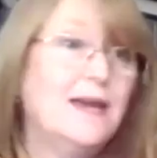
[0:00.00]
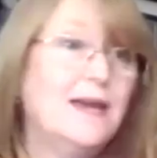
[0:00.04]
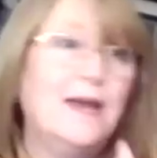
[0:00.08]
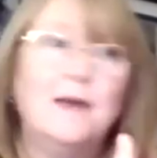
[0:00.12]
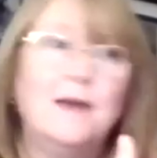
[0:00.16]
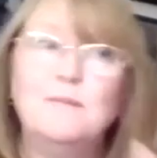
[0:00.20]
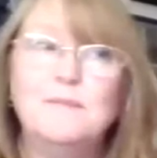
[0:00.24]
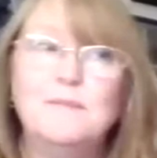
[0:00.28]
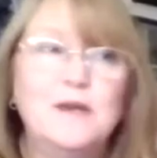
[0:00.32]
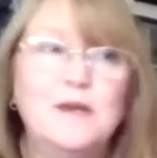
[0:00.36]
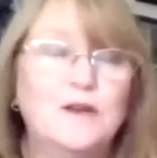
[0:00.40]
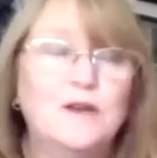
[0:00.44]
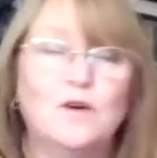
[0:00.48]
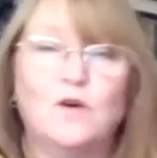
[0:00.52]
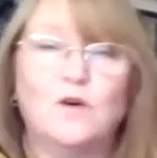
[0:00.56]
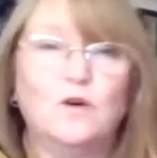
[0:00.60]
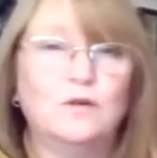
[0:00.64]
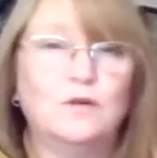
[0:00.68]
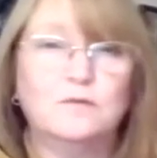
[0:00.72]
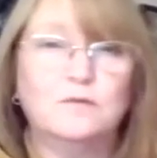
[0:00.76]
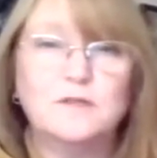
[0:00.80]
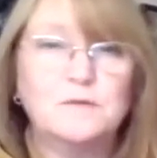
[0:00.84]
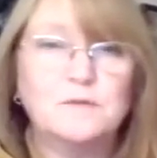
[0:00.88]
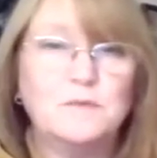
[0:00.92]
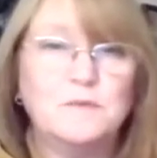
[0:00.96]
It may not
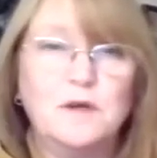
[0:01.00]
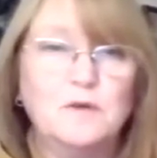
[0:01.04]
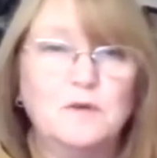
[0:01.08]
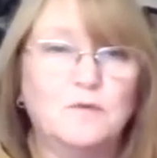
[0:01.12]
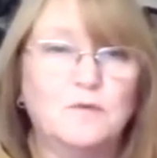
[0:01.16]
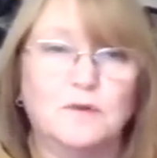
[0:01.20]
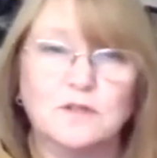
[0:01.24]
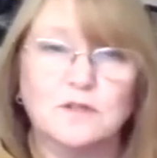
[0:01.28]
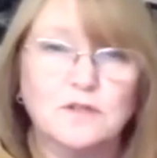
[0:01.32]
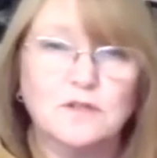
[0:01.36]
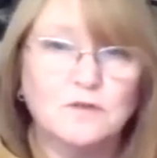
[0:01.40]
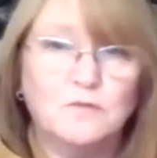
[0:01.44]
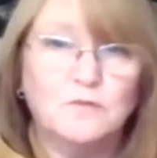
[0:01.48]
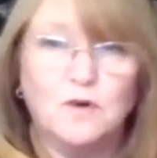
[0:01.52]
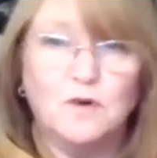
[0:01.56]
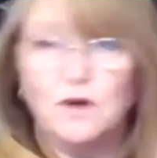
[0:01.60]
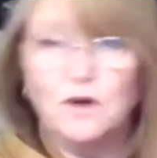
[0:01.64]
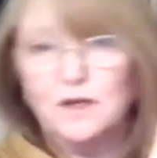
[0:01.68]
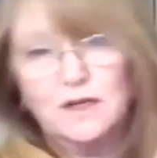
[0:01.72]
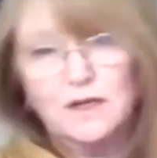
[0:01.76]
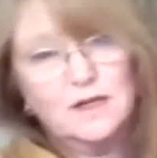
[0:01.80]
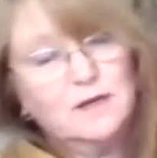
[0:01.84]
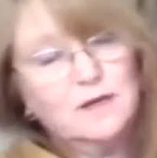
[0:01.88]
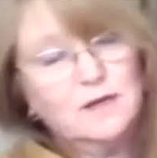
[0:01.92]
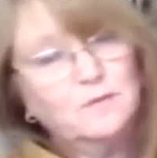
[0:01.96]
always be one to one,
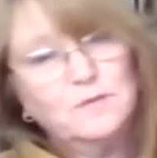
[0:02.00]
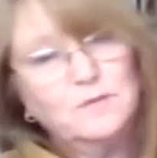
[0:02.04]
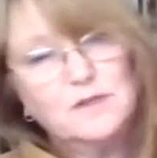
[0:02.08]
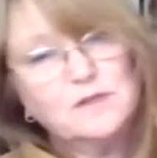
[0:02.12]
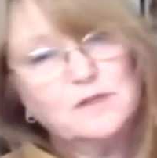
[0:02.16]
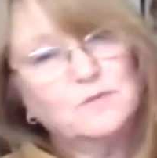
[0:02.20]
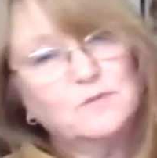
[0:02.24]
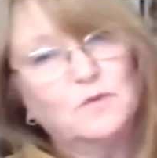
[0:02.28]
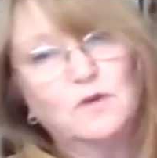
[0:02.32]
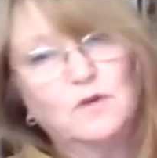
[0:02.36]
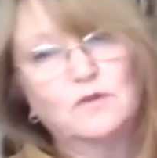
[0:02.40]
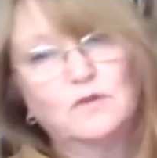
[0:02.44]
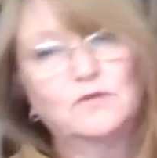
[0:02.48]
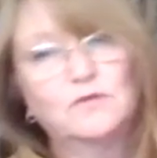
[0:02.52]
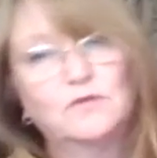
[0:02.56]
it can be small group,